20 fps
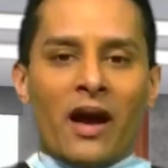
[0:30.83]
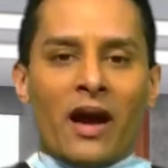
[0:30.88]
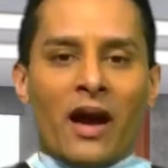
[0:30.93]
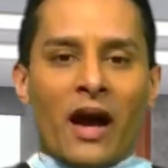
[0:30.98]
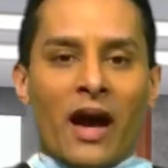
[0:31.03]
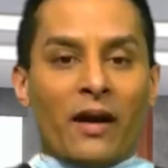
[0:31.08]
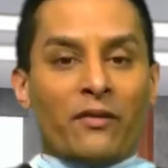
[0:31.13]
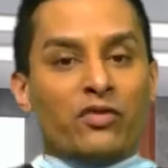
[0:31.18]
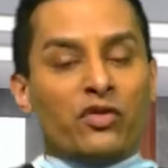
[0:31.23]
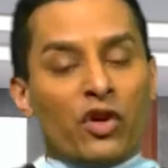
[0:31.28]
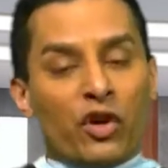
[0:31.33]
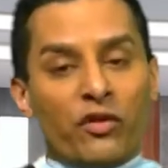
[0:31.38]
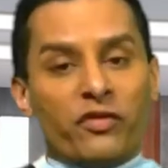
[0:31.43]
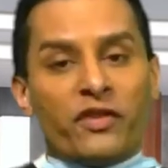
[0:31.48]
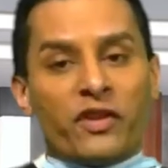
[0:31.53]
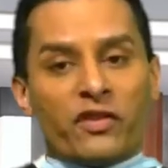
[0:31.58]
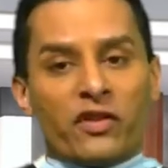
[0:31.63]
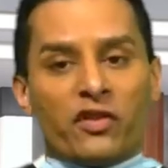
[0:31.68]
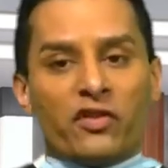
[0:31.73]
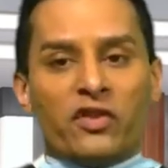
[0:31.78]
I've served
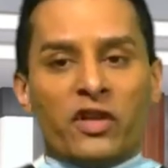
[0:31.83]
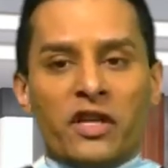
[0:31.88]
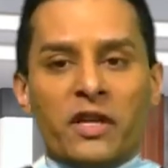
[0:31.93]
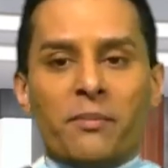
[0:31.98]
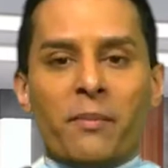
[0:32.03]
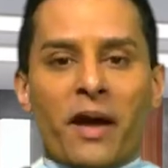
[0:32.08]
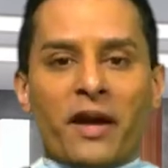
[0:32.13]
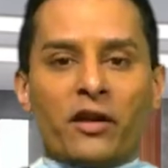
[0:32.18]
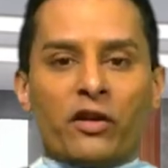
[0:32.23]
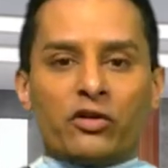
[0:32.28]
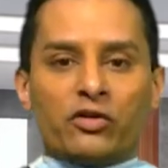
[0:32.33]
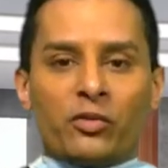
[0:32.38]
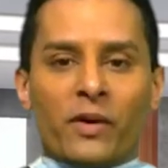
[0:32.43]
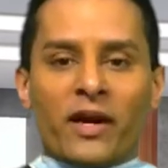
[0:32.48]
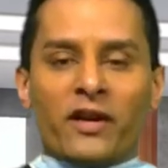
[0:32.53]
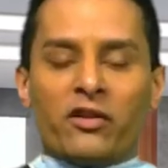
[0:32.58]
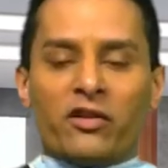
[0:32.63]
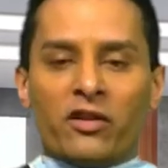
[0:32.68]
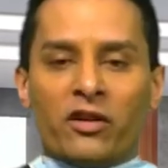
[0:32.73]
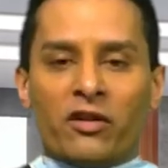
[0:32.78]
as the city medical
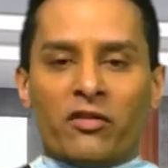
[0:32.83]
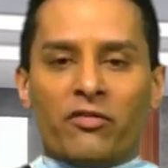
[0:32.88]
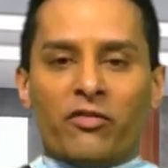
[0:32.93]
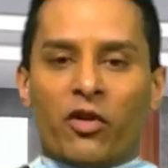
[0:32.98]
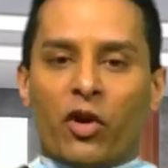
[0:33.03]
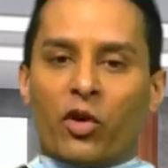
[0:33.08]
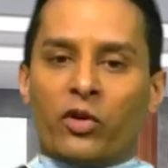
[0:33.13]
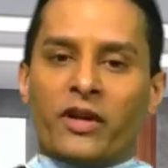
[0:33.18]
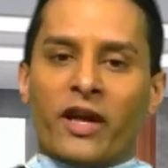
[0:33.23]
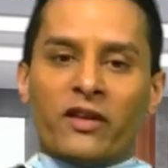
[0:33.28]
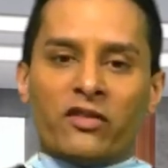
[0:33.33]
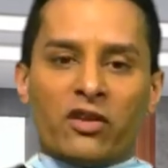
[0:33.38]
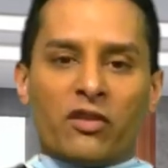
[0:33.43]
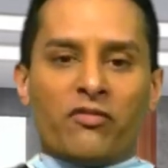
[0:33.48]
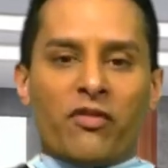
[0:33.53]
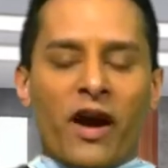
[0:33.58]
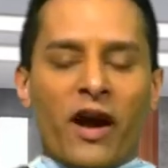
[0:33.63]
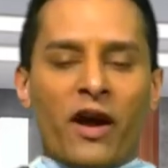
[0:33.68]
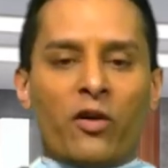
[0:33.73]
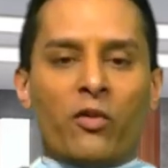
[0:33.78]
director for Odessa
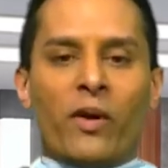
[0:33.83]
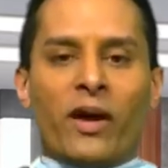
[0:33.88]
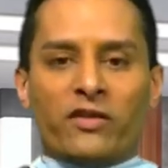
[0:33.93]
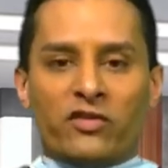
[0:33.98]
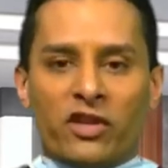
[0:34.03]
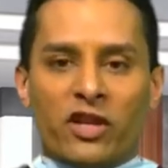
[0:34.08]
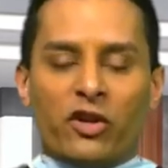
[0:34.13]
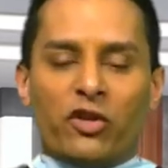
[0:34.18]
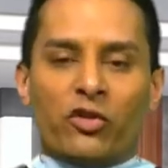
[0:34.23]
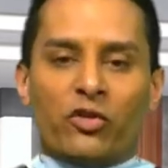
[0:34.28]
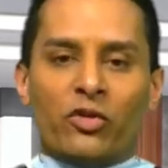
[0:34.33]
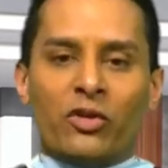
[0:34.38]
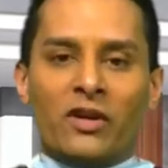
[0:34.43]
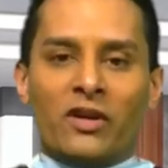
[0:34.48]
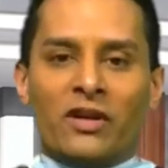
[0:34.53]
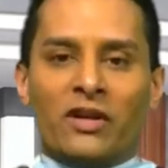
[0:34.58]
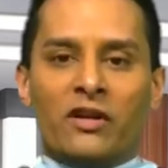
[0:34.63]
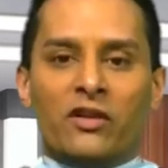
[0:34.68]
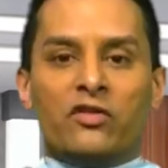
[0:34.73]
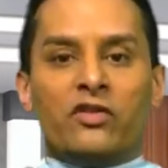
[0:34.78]
Fire Rescue
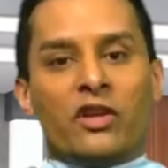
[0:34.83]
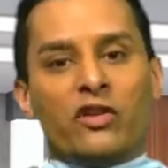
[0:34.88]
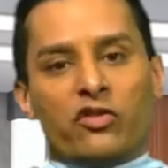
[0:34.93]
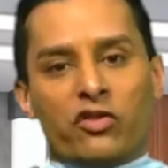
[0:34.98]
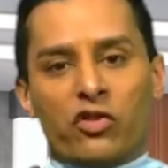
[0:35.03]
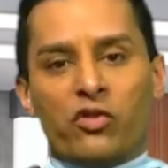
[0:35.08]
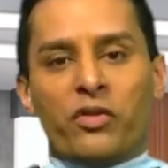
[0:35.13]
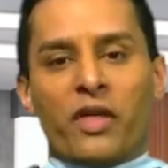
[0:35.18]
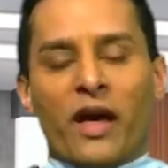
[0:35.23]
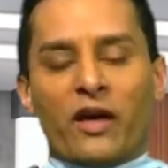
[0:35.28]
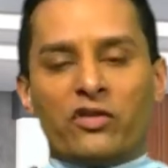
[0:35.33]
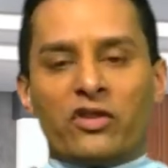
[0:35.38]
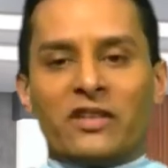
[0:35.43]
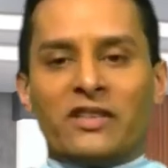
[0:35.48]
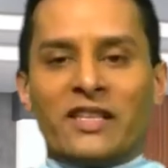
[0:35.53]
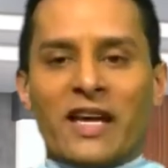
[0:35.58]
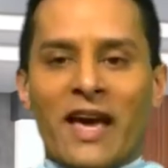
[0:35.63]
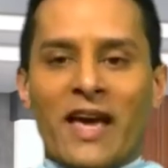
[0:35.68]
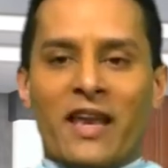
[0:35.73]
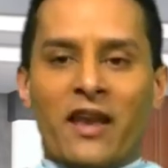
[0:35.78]
since
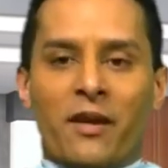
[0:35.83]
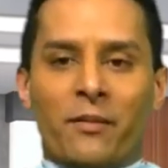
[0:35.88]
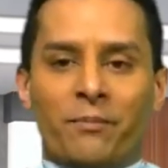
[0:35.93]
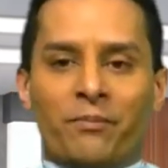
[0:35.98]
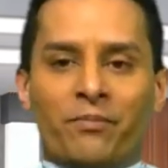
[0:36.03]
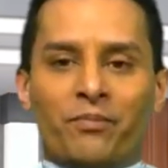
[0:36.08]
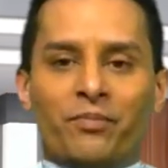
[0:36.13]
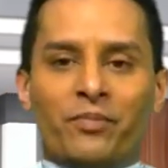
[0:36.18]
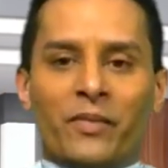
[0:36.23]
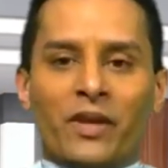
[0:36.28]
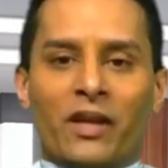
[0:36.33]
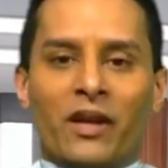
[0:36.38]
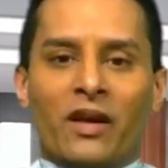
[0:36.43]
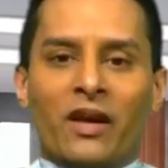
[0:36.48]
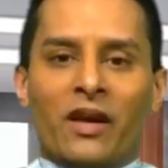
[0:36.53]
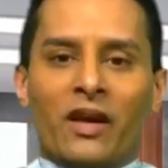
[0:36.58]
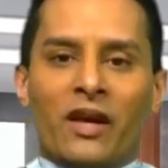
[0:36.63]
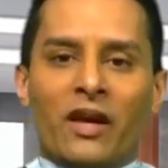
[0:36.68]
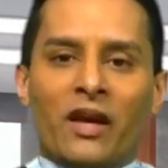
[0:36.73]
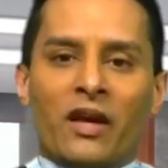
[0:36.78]
2010.
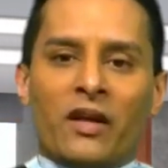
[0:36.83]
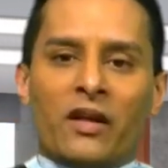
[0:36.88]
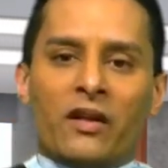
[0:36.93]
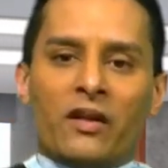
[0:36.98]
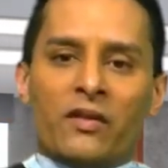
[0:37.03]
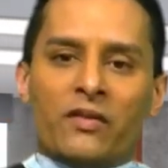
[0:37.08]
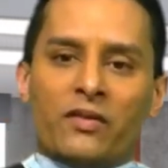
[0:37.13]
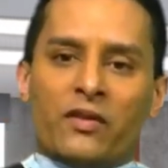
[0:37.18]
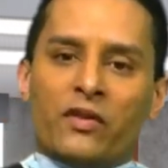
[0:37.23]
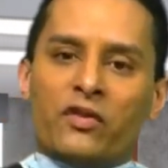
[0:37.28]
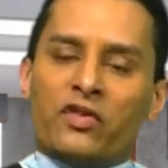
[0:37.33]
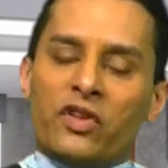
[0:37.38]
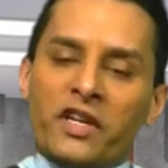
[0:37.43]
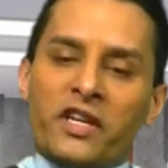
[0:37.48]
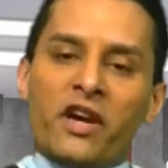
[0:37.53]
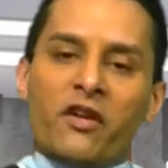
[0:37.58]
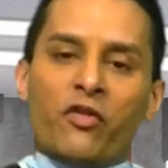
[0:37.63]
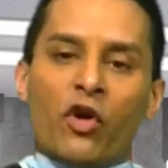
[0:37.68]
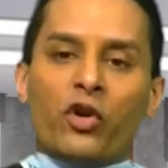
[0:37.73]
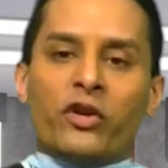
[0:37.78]
The
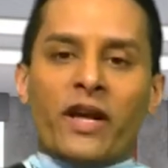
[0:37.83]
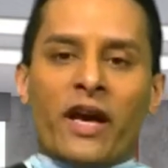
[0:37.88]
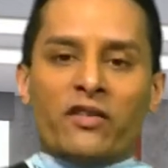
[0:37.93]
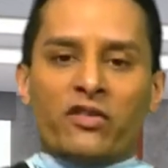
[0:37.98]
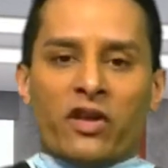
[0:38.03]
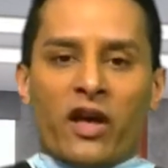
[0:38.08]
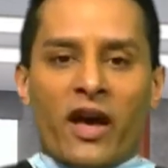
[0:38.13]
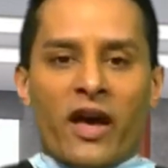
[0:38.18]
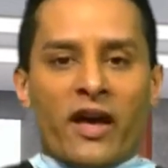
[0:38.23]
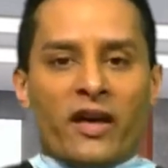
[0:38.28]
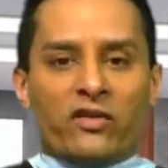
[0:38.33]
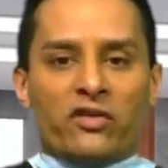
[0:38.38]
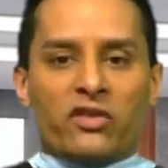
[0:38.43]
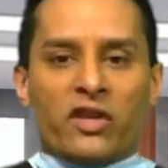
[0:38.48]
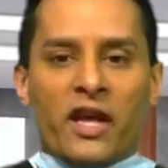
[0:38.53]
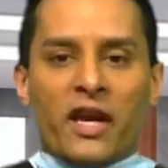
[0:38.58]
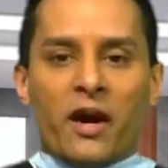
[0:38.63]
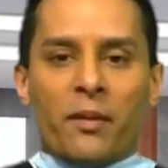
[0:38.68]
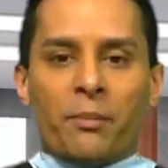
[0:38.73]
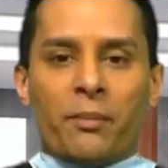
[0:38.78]
city of Odessa has
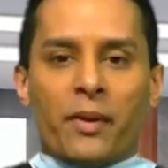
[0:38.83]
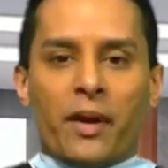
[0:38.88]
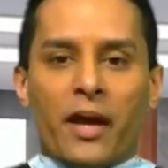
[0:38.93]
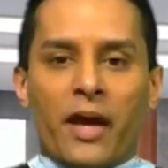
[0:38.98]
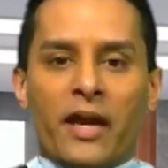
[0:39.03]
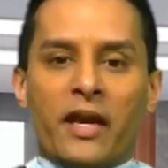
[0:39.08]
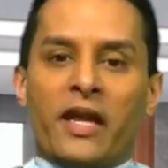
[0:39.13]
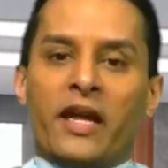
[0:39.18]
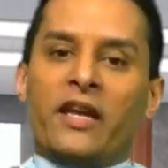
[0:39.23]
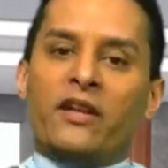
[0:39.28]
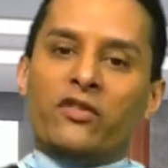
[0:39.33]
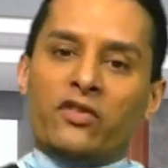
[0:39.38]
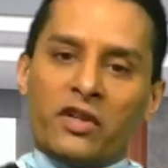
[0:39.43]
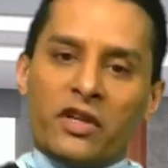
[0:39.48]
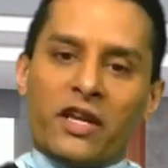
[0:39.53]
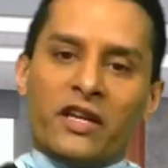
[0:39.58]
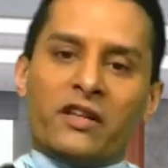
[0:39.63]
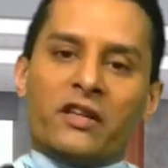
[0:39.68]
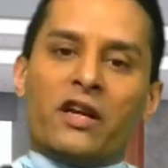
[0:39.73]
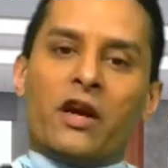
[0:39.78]
set up an
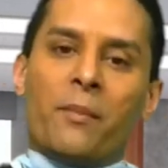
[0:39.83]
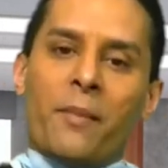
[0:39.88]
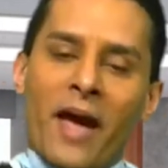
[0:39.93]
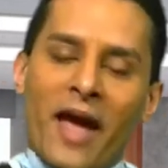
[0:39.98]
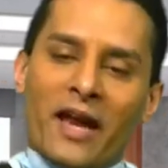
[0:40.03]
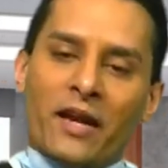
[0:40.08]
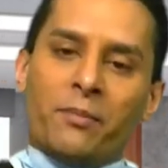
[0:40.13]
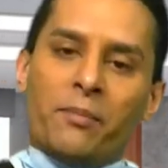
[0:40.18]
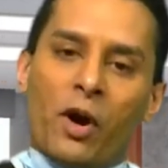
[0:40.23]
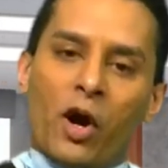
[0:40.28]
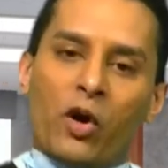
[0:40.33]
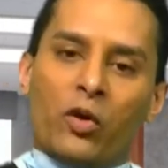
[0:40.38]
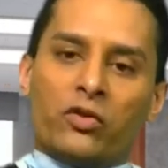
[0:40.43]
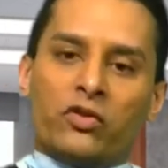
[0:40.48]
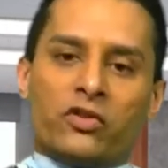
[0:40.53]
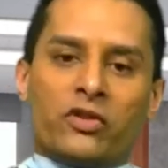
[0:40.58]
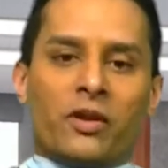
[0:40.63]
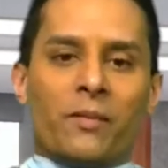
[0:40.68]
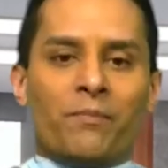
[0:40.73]
incident command post.